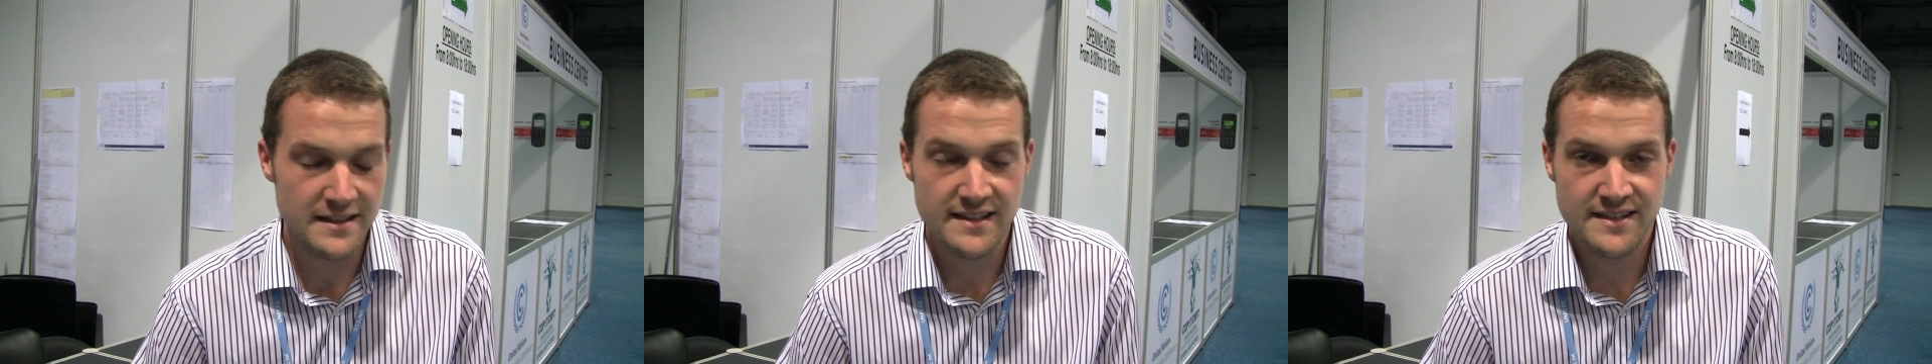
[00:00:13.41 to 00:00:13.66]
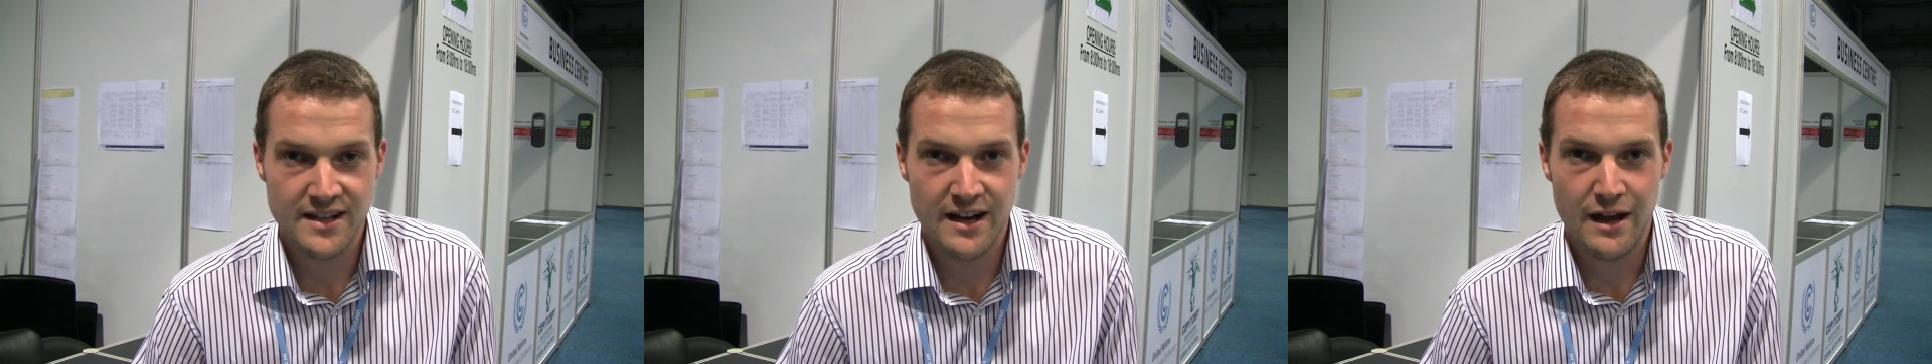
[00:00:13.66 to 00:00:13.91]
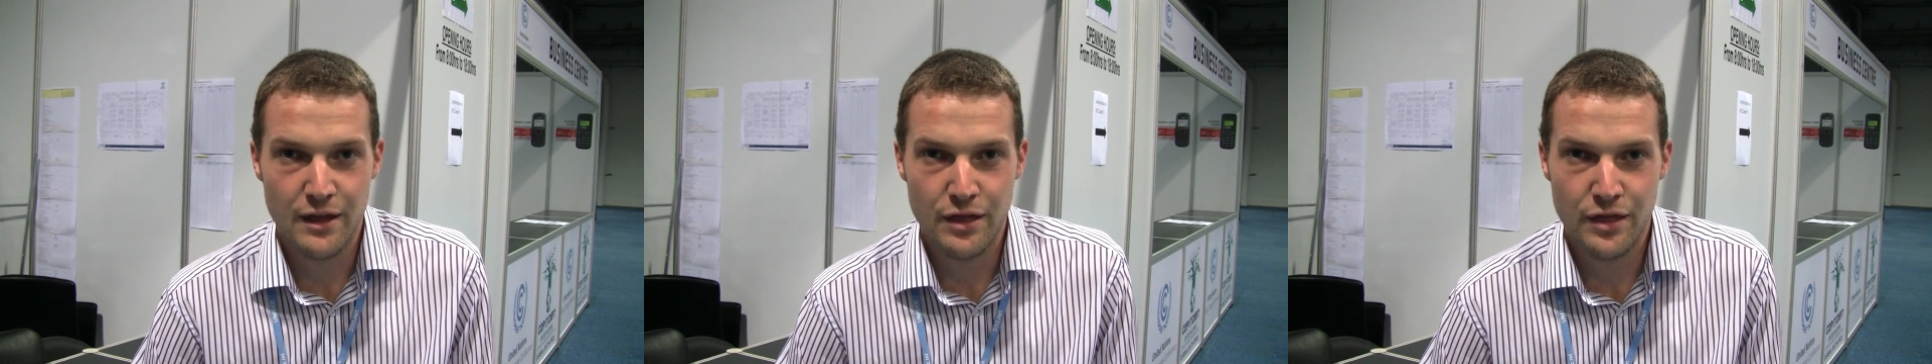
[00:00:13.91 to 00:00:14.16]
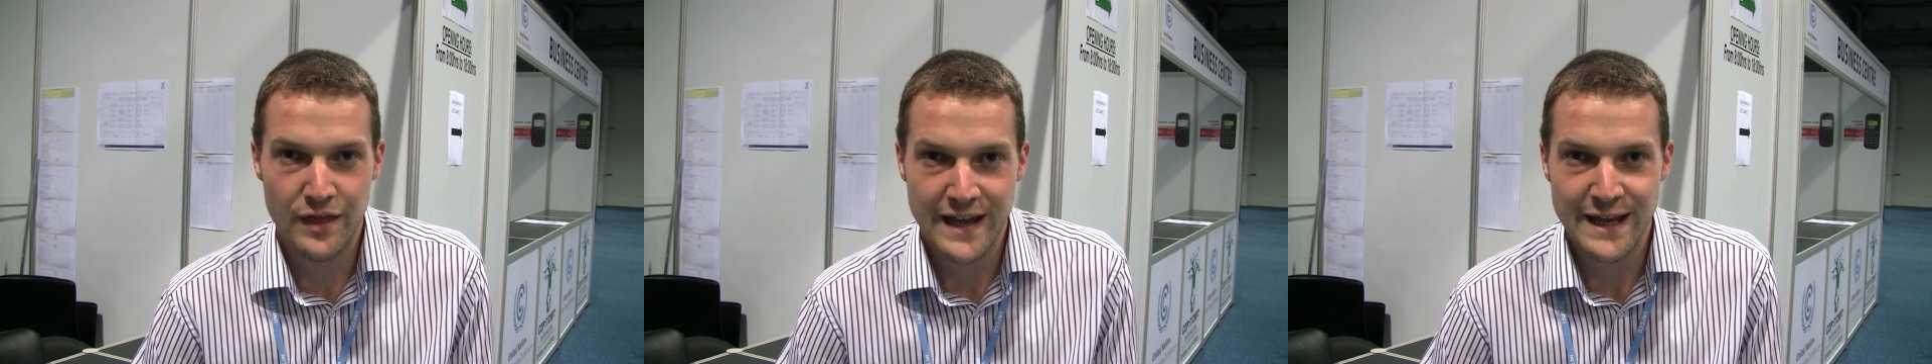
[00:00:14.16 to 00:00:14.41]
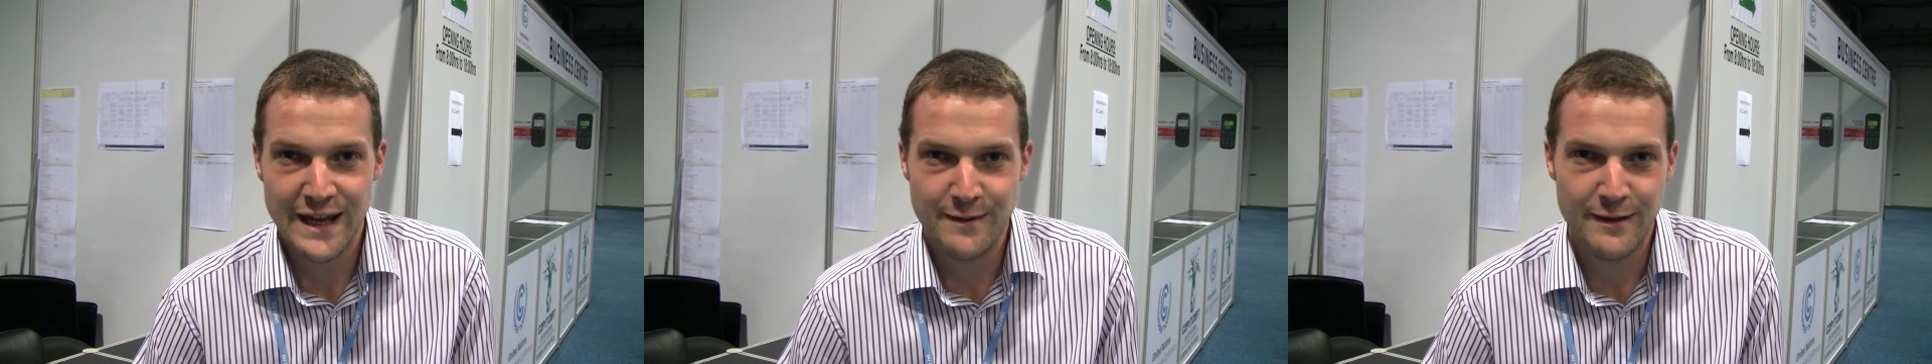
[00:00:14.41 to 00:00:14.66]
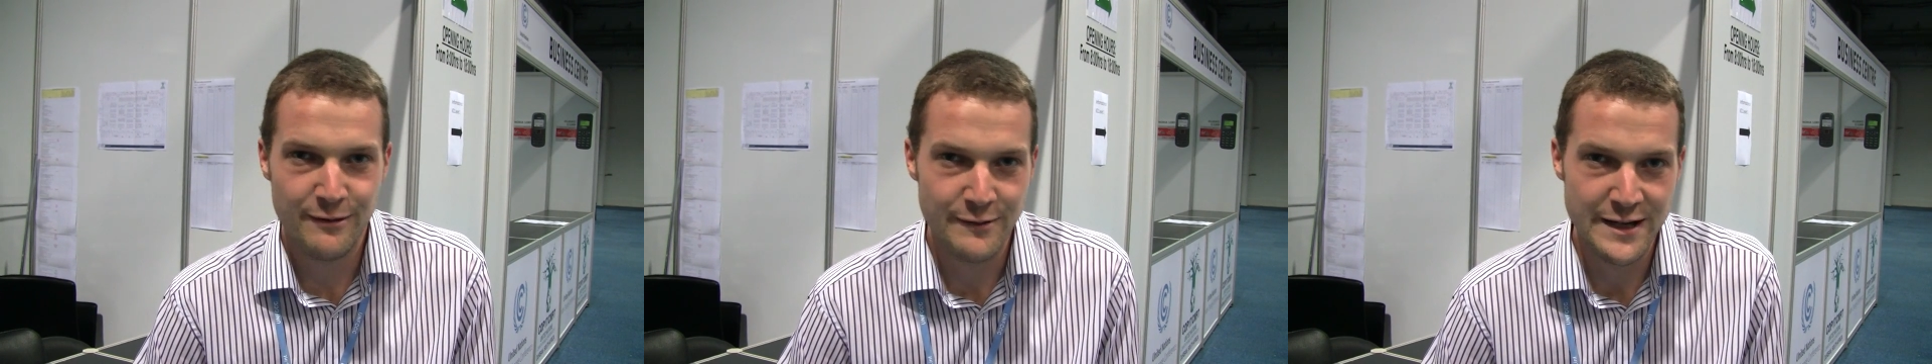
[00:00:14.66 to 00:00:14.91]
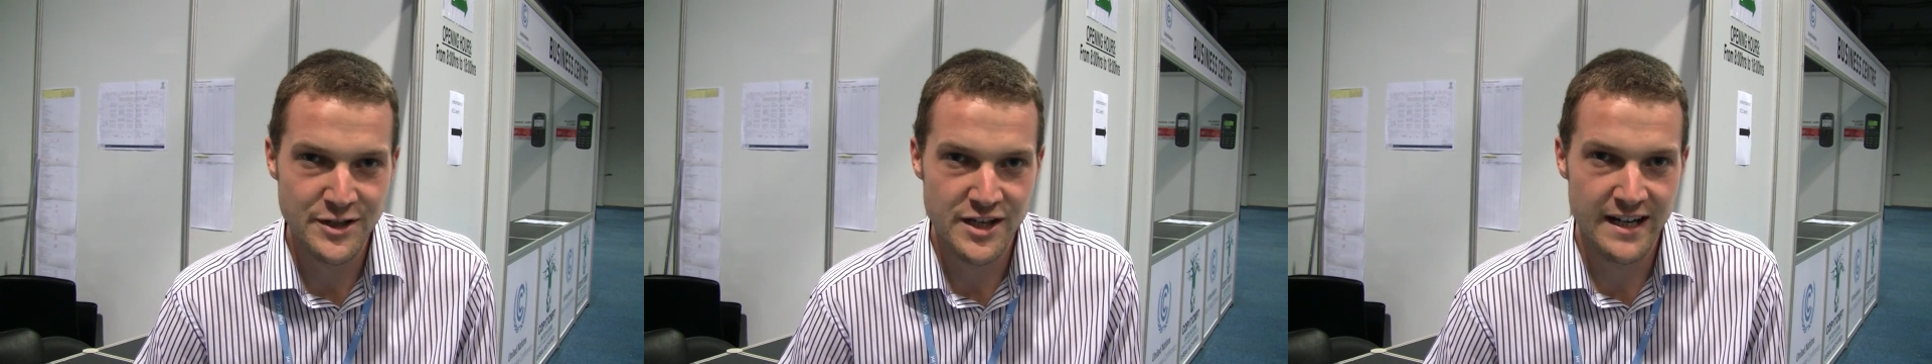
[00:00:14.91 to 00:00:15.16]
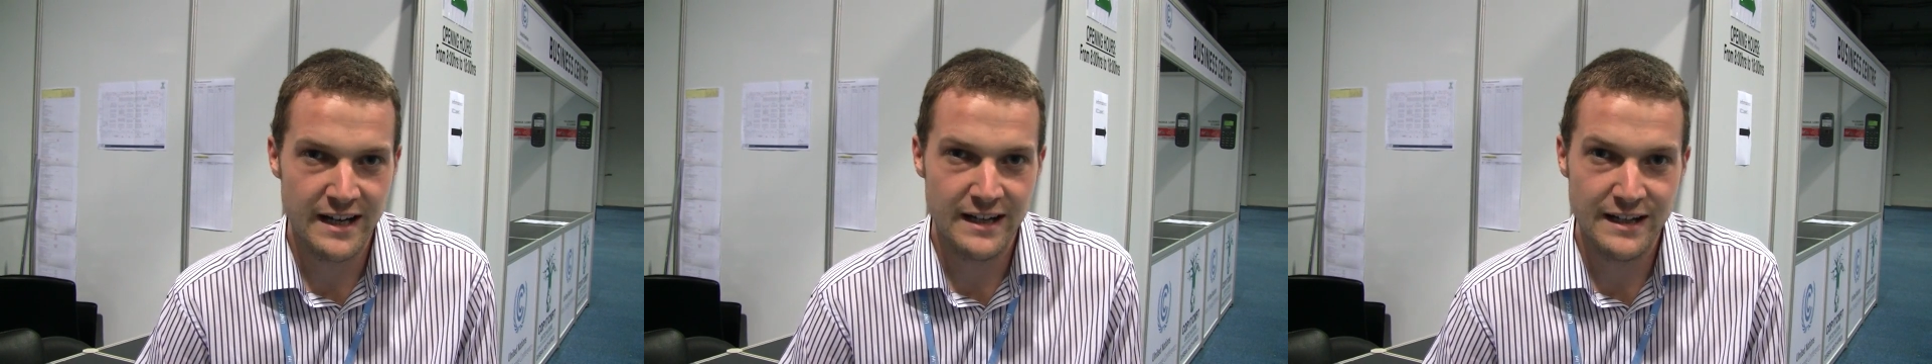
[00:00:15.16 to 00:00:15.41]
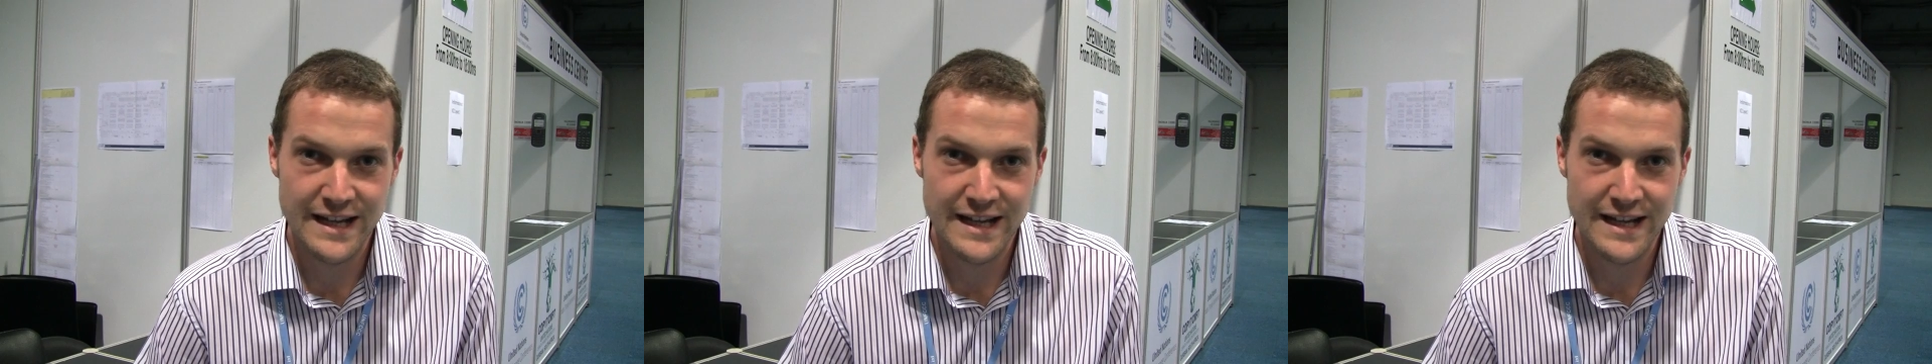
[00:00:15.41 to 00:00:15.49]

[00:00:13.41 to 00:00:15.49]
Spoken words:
to start thinking about reaching a